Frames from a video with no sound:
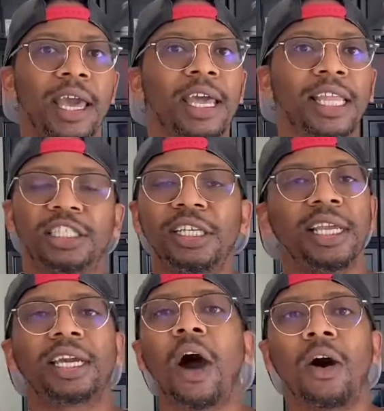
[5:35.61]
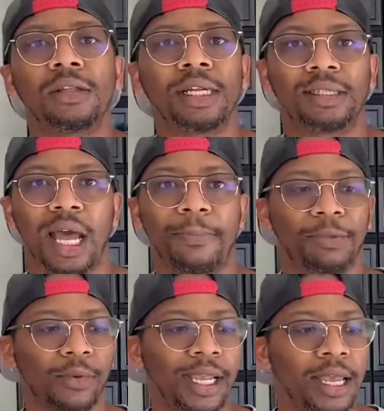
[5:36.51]
They shouldn't have called it a top
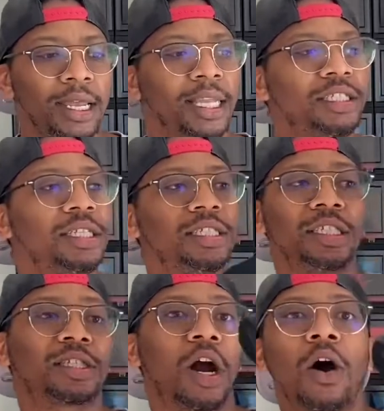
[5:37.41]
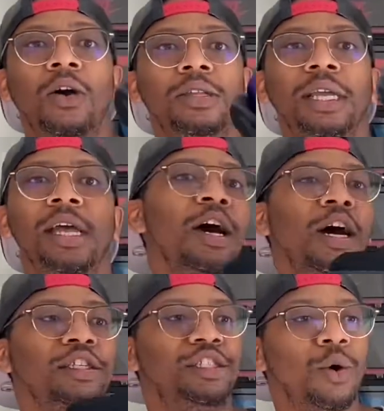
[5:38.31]
three. They should have just called it a
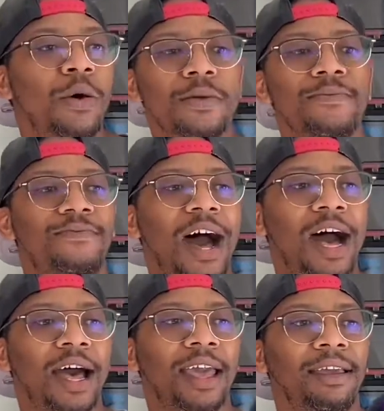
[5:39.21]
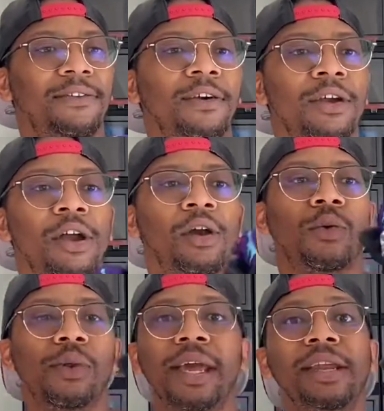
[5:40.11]
Jordan 5
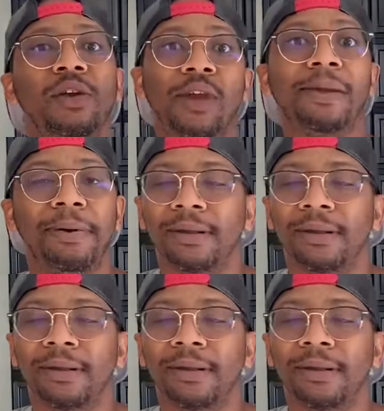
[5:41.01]
red and grape.